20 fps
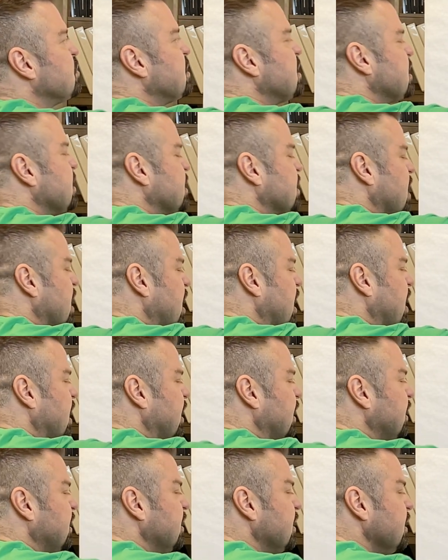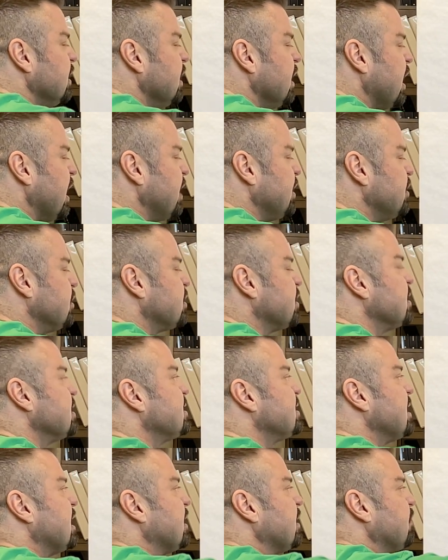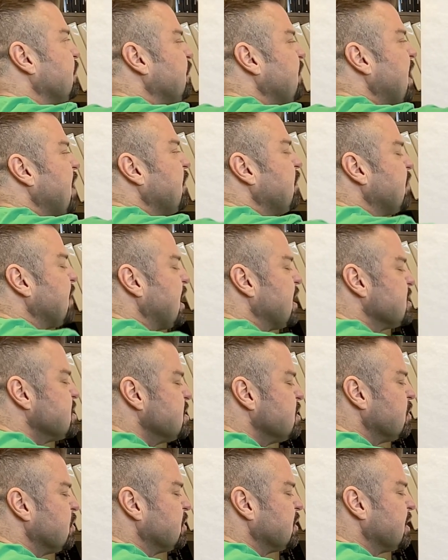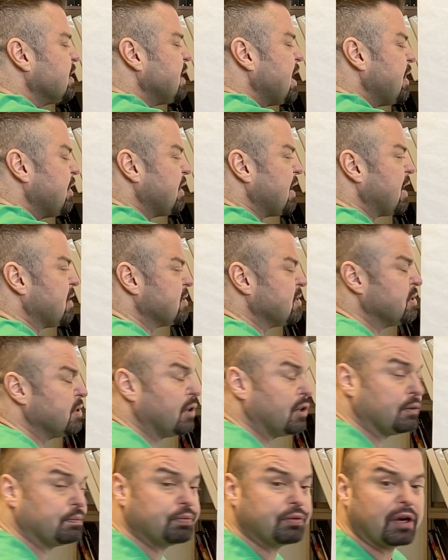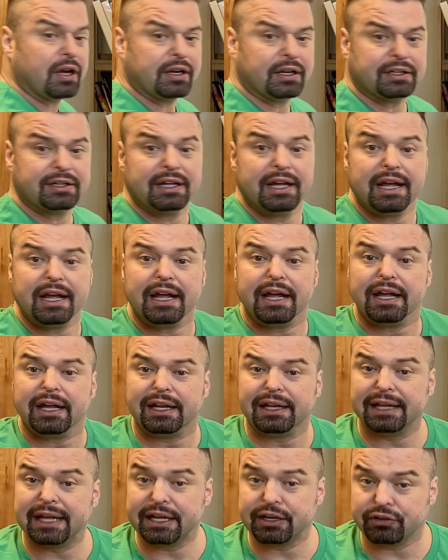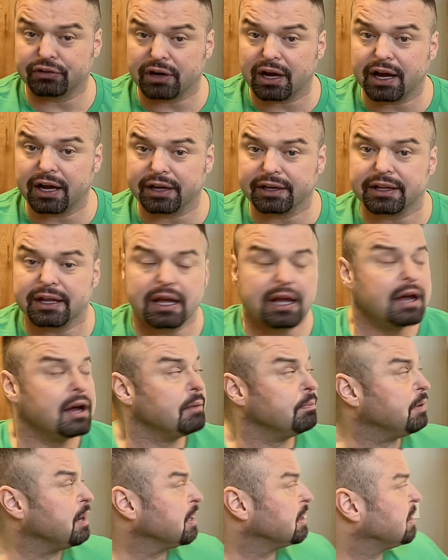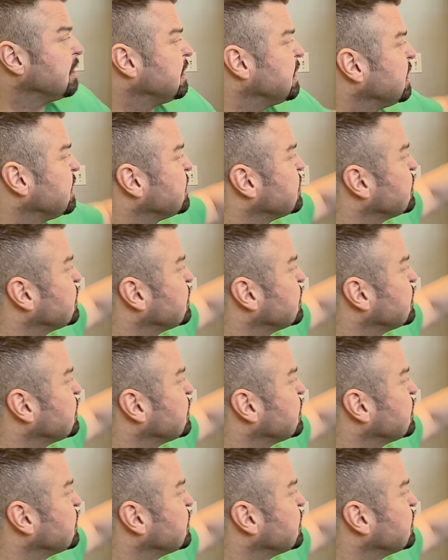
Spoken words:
can call and you can sell the $5,000 or the $10,000 product later on. But he